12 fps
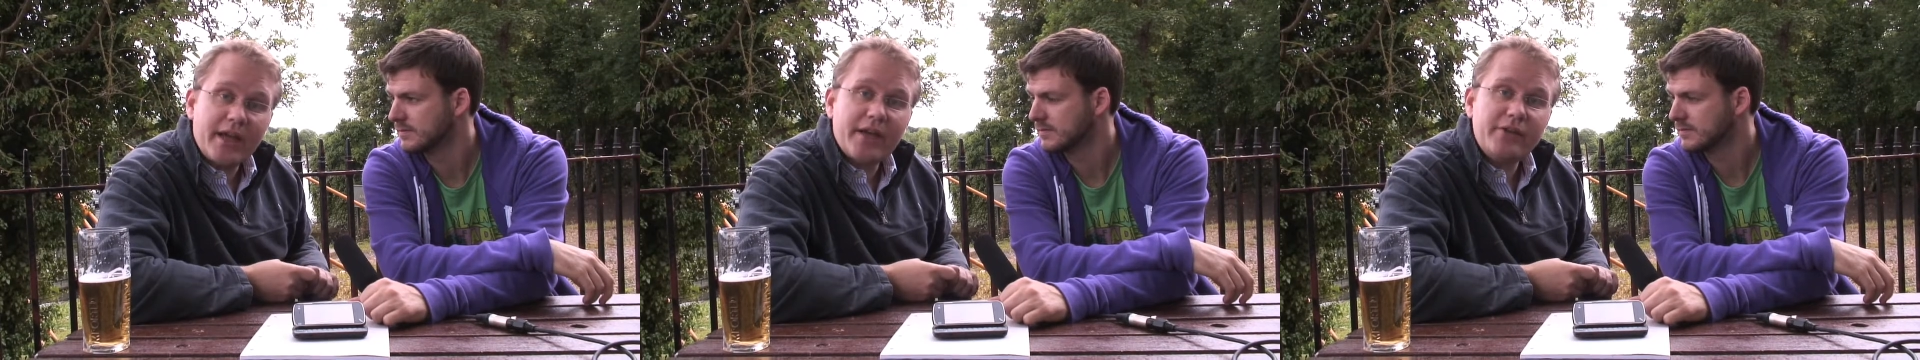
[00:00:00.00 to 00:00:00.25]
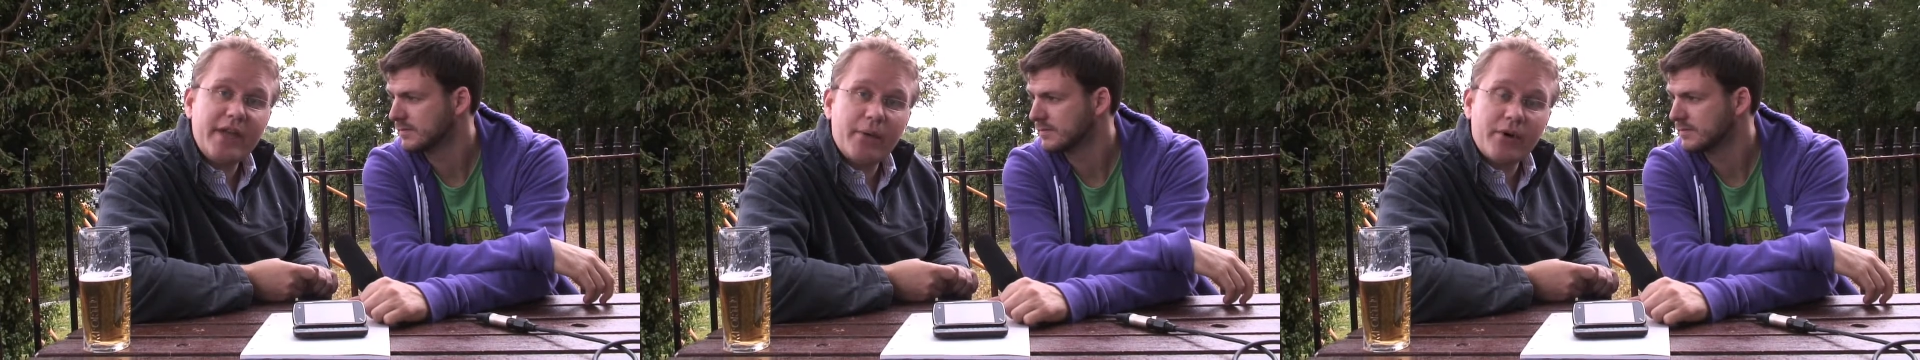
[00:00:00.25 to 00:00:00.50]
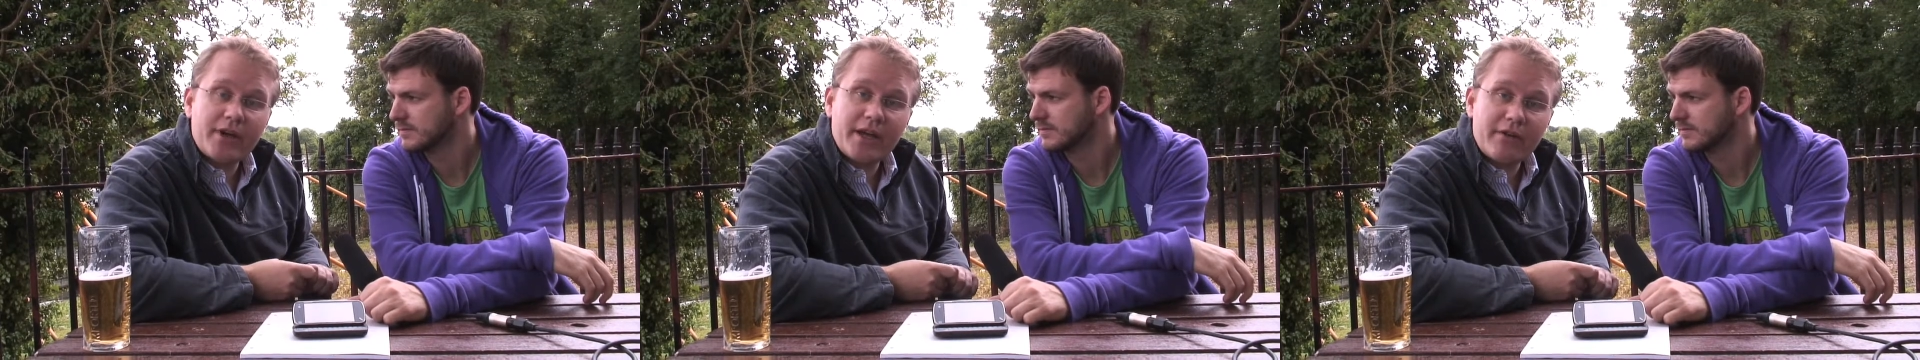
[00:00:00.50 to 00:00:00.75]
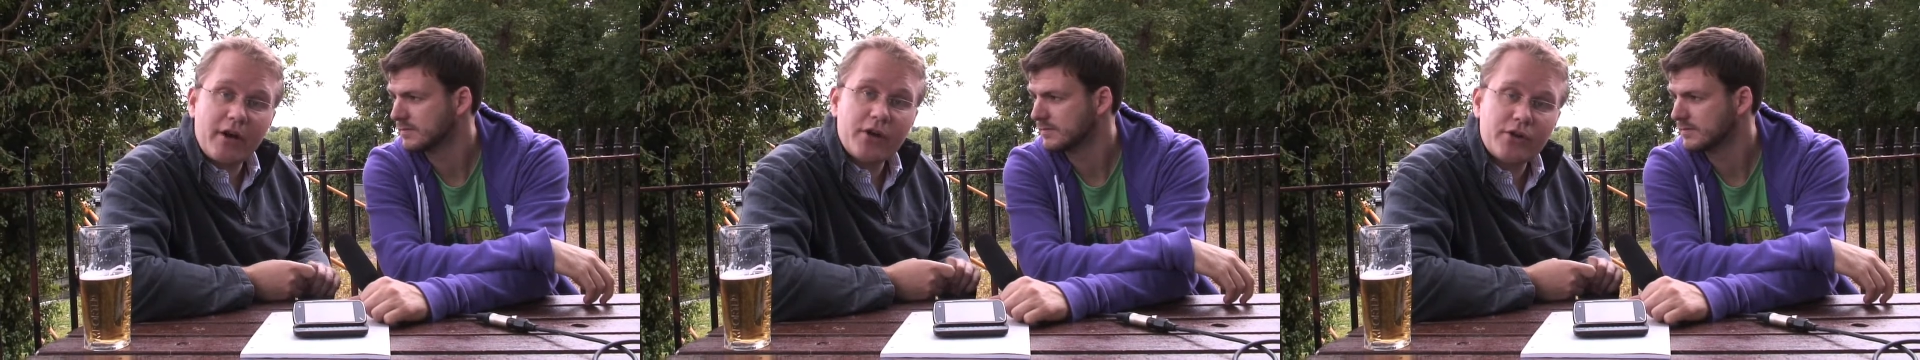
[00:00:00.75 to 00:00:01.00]
Speaker 1: network
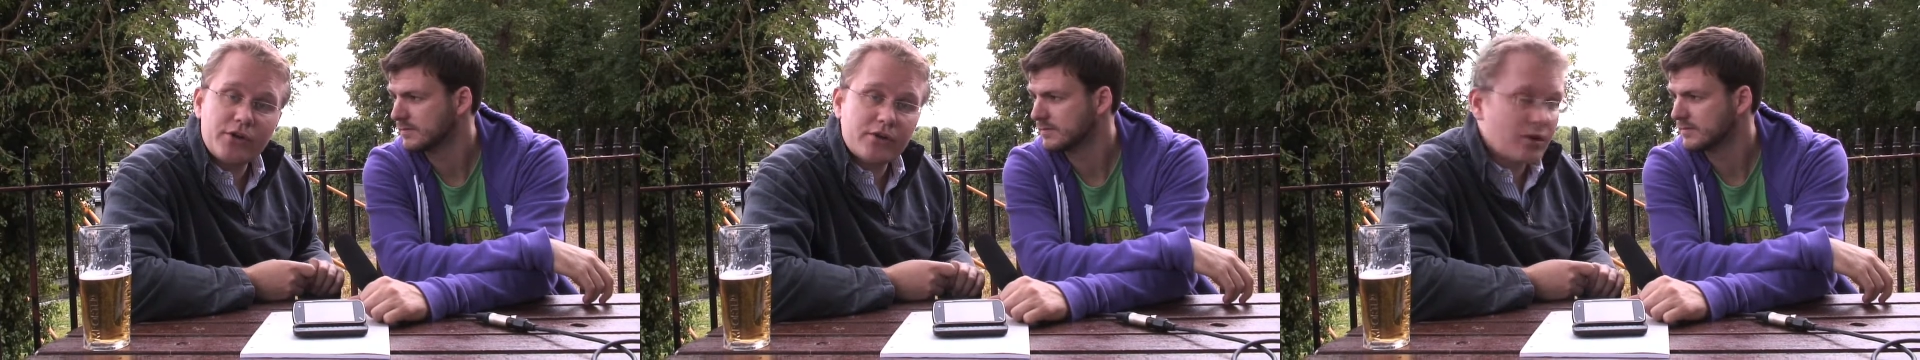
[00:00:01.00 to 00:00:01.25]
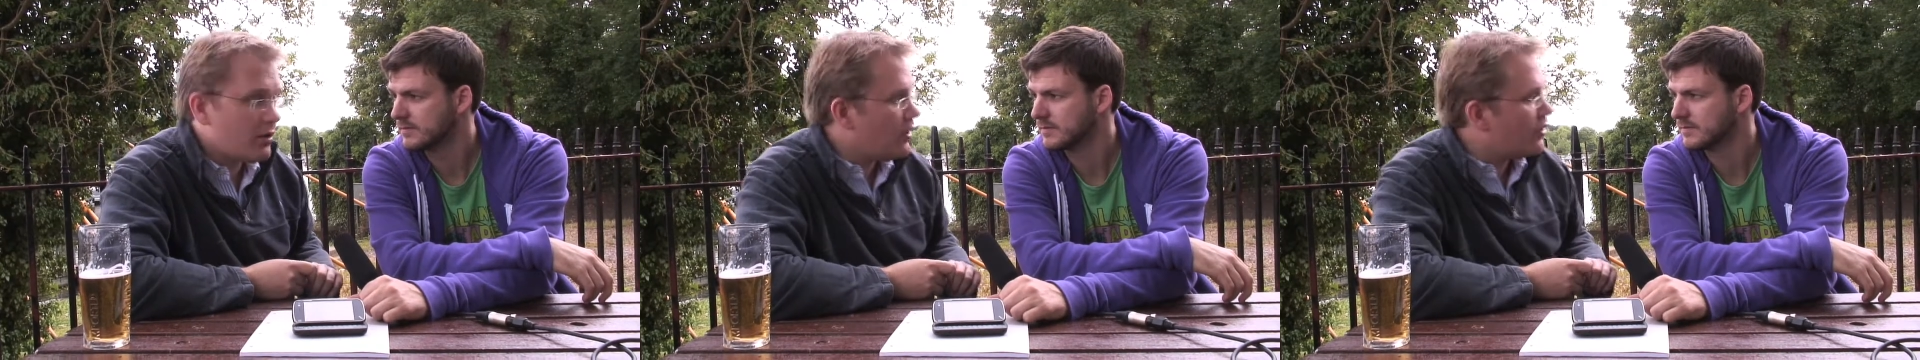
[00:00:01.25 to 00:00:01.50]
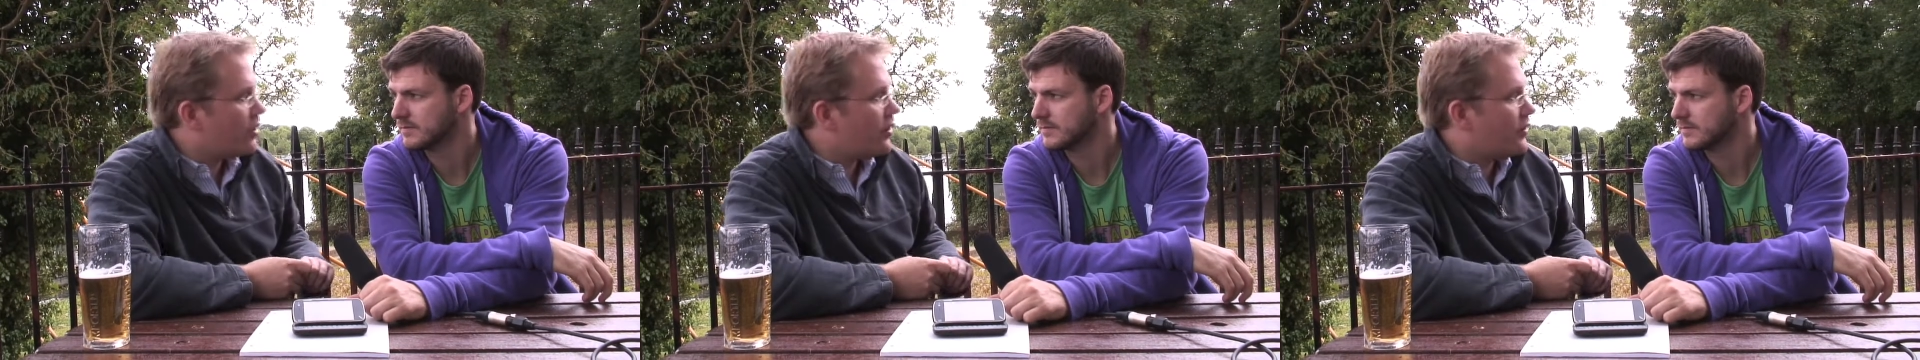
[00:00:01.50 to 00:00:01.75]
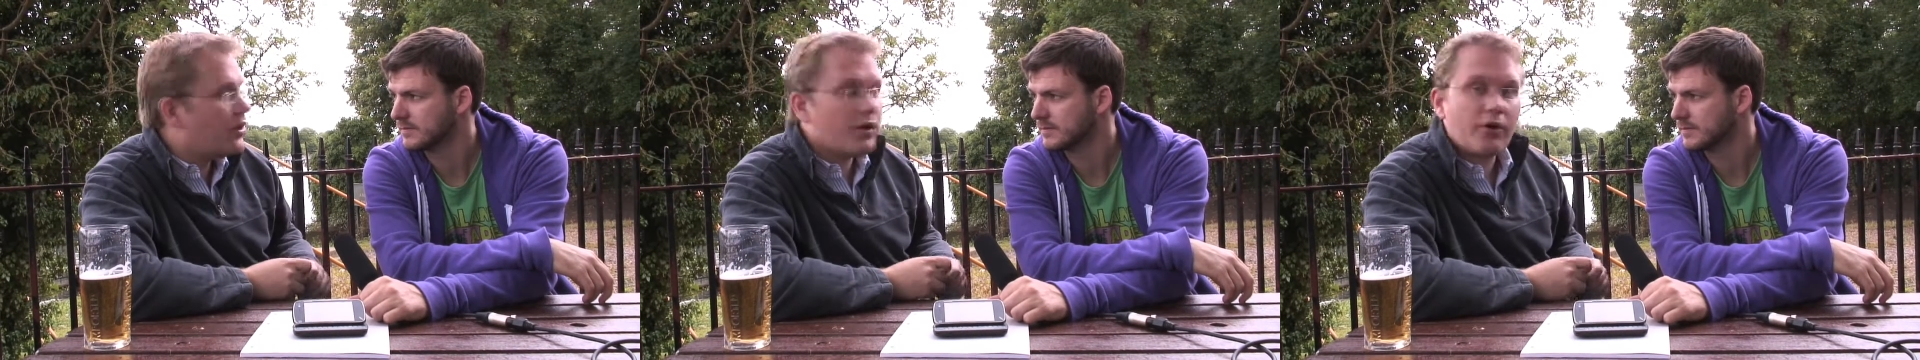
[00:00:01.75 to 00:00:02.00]
error, could not log on,
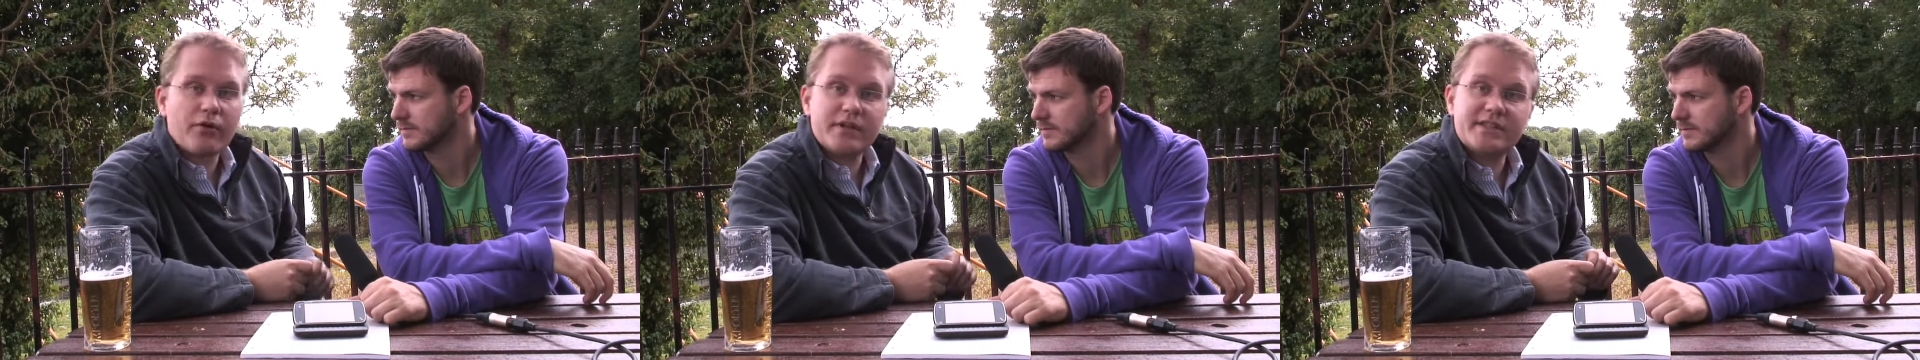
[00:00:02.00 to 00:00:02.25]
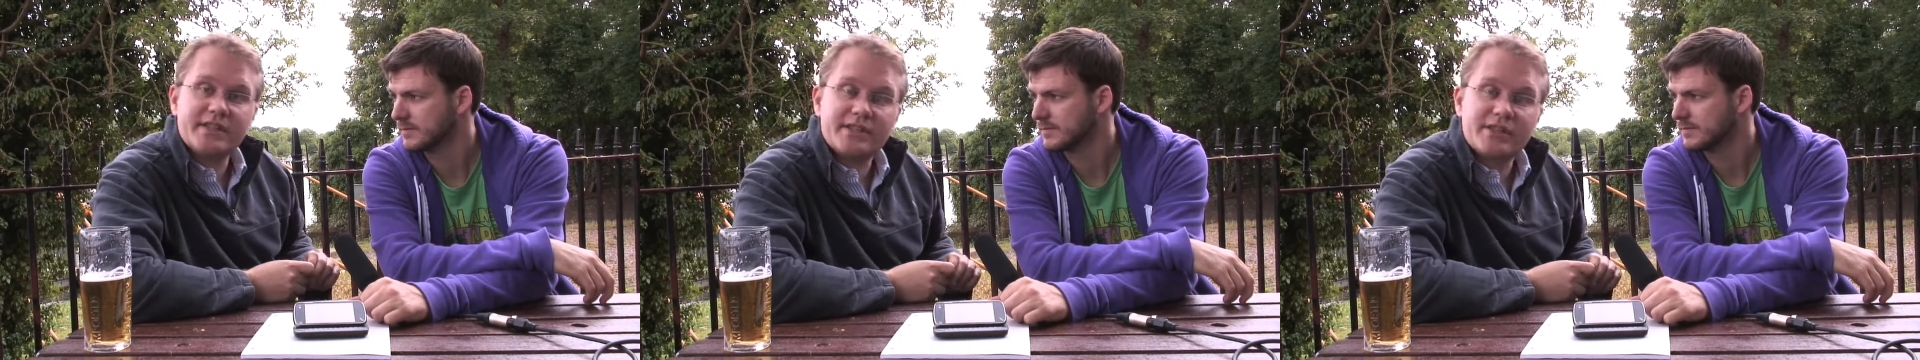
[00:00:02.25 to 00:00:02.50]
or it says